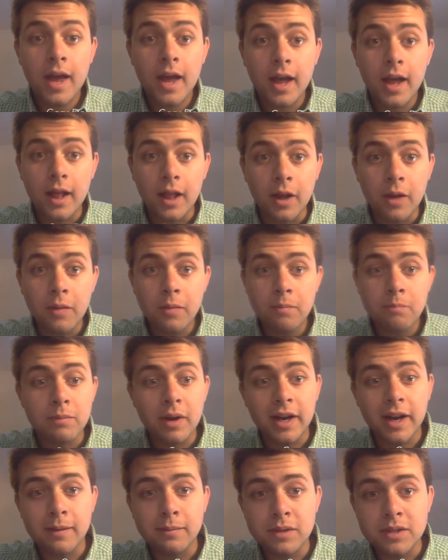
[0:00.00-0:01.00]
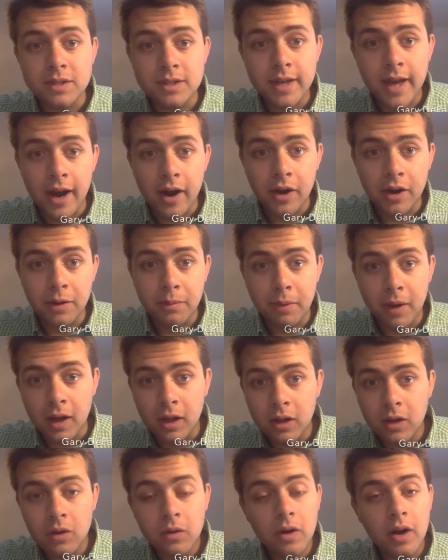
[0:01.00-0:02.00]
Hello, my name is Gary
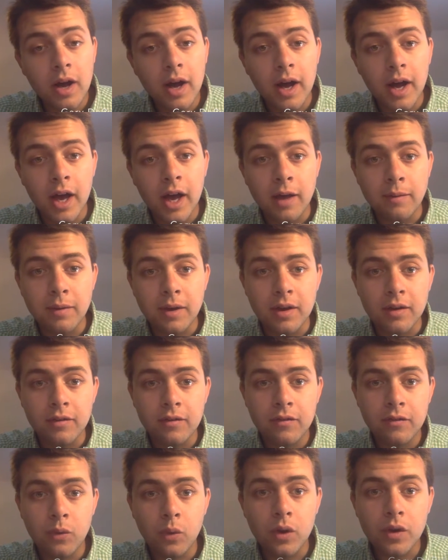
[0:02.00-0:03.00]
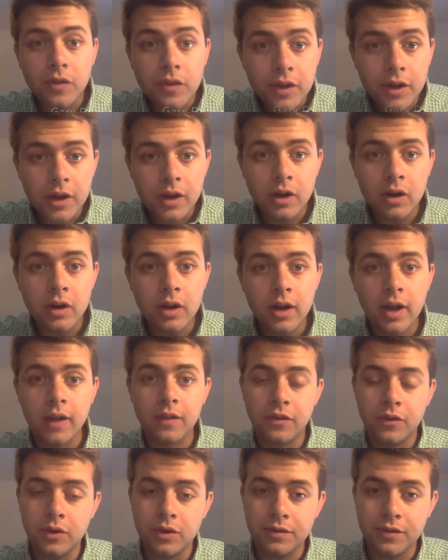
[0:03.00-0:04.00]
DiPaolo. I am a fourth year
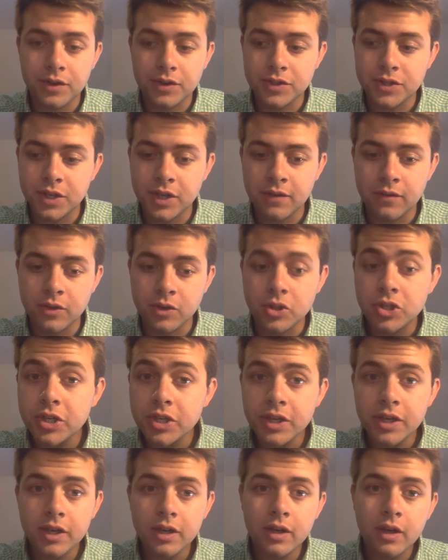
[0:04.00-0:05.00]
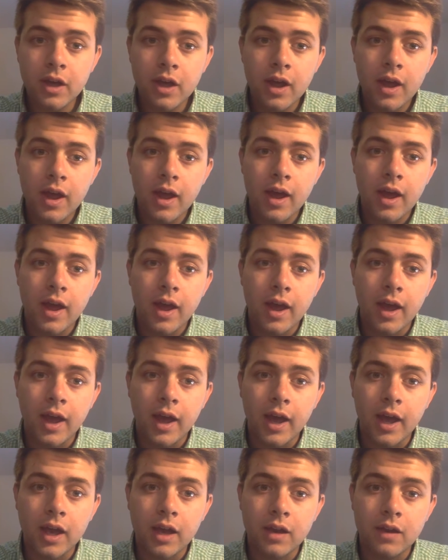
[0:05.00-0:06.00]
at the University of Virginia,
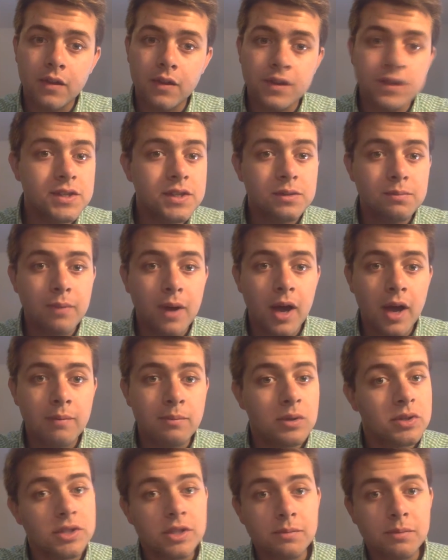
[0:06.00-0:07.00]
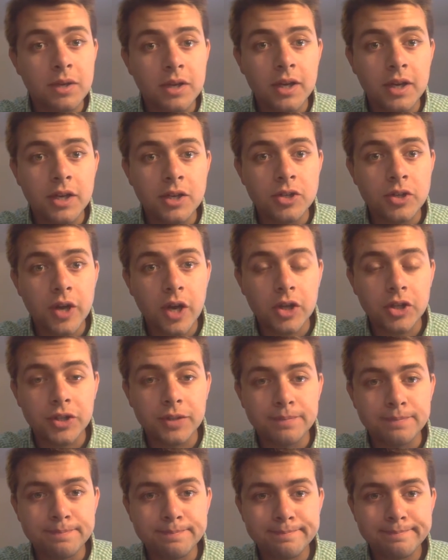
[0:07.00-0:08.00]
and this is my multimedia introduction.
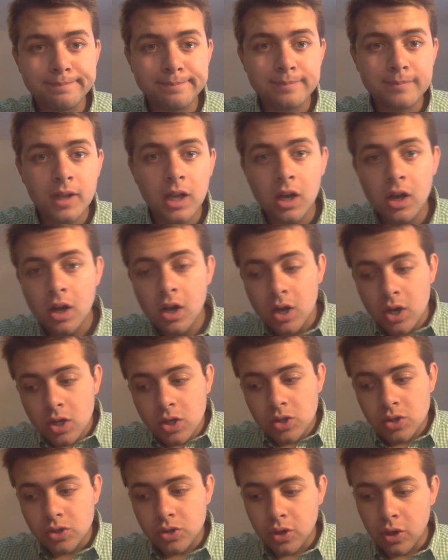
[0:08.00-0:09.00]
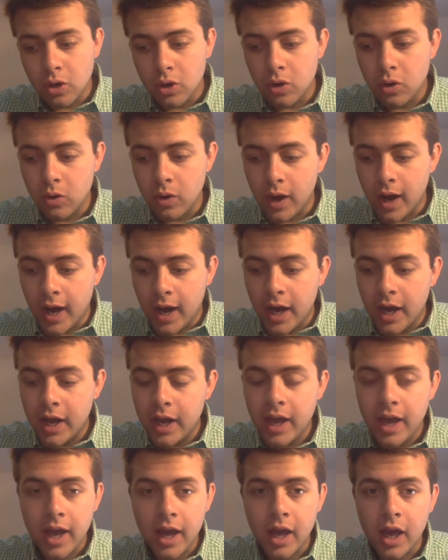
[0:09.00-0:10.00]
So,
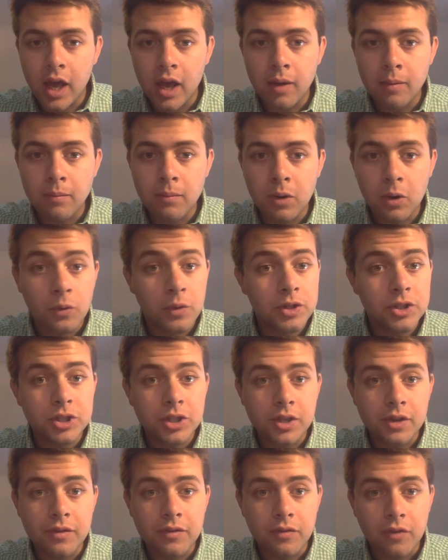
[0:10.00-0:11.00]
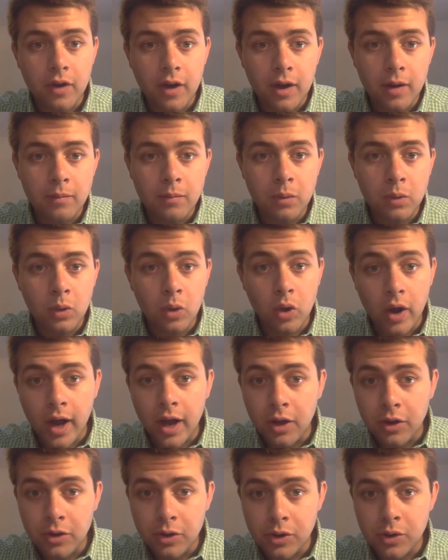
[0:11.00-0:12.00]
I am originally from Long
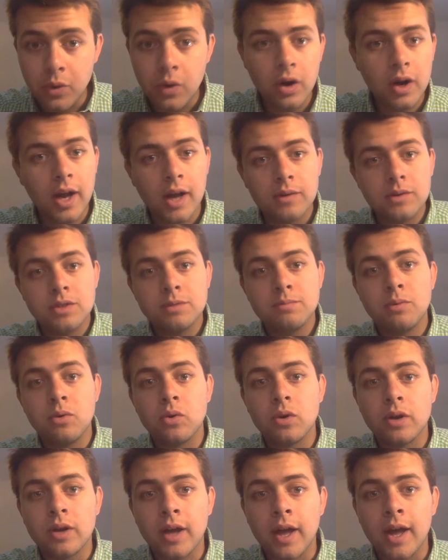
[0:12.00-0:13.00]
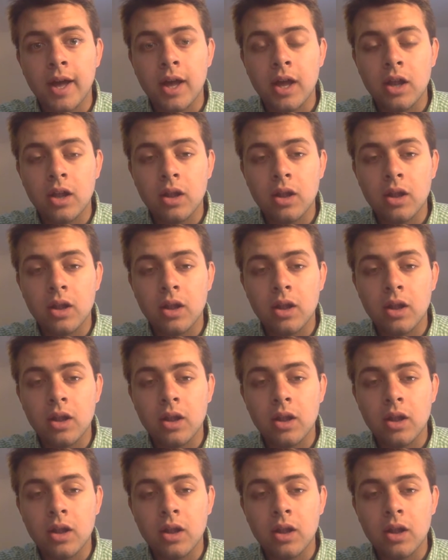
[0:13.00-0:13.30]
Island, New York. I was born at